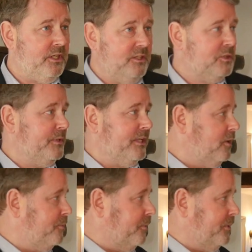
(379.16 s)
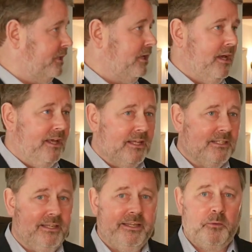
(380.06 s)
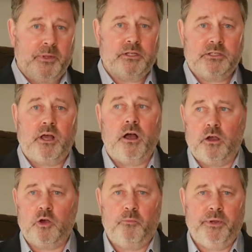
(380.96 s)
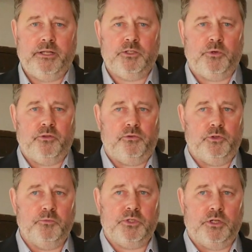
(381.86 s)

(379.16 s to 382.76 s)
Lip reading: in this particular property is a little bit dark compared to other rooms,